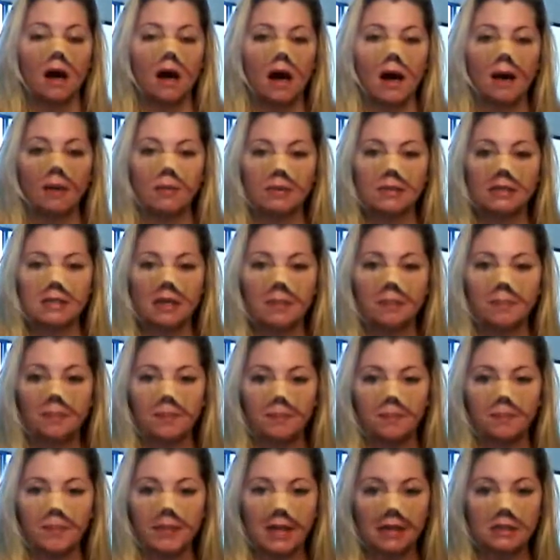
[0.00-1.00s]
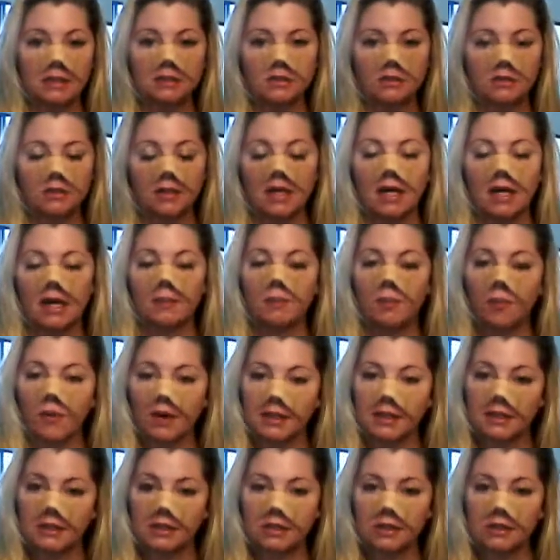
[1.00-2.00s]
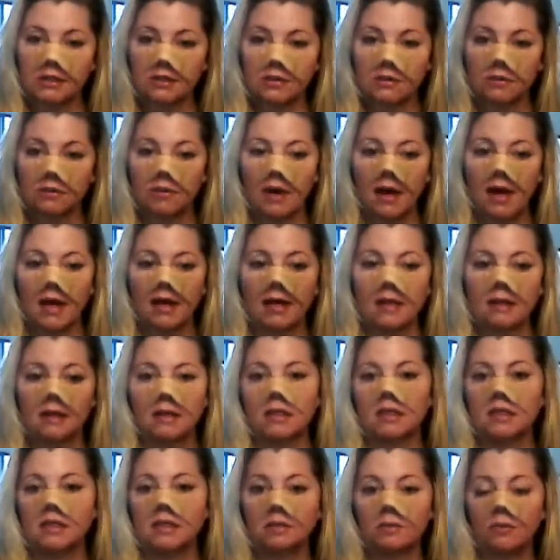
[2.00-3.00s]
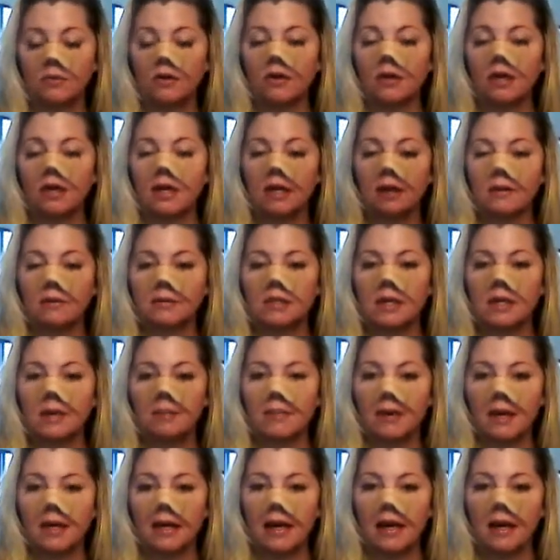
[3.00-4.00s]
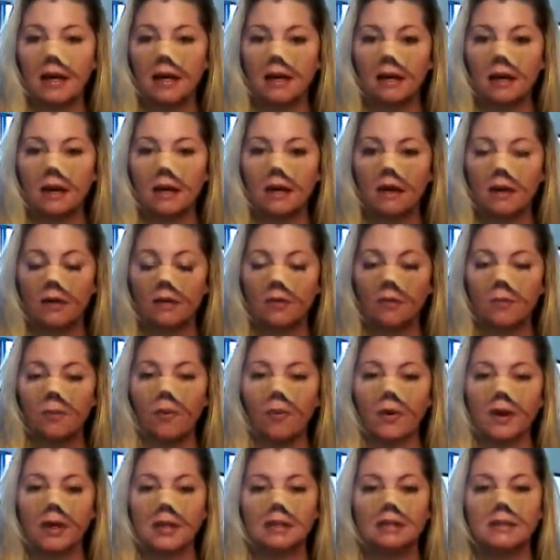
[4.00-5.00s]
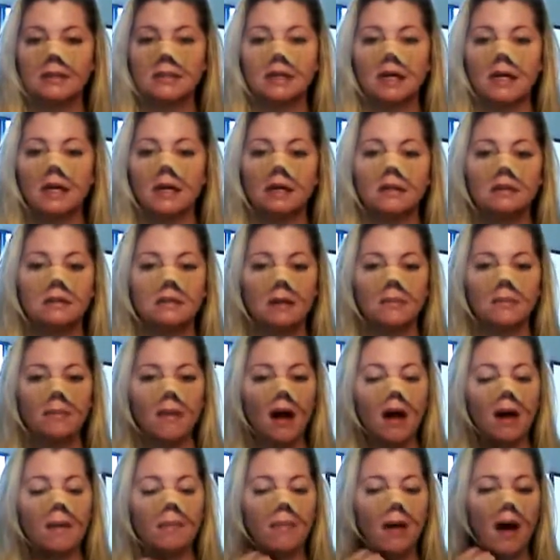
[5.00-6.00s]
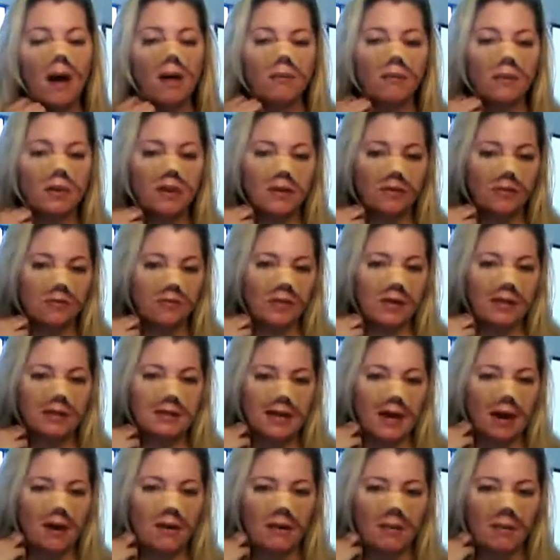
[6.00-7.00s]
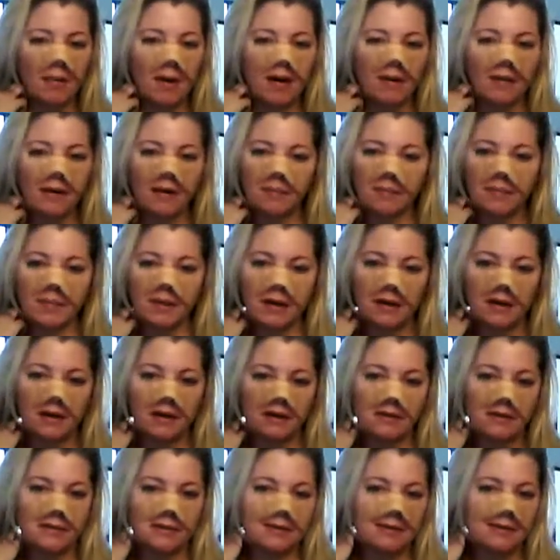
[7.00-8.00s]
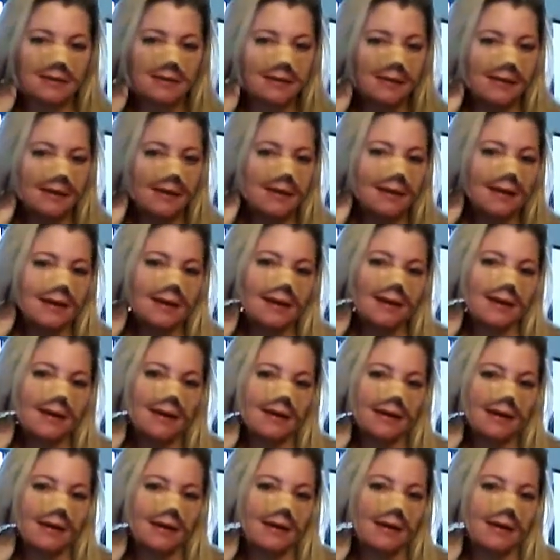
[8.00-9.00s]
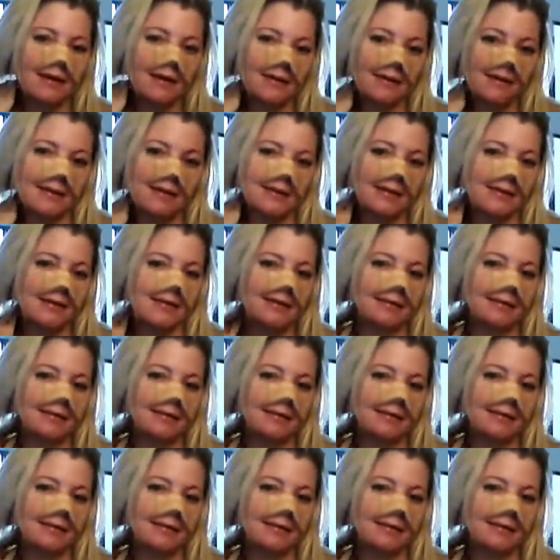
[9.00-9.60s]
I was up yesterday, 0.2, and this morning I was up again, another 0.6. I'm not really freaked out about it because I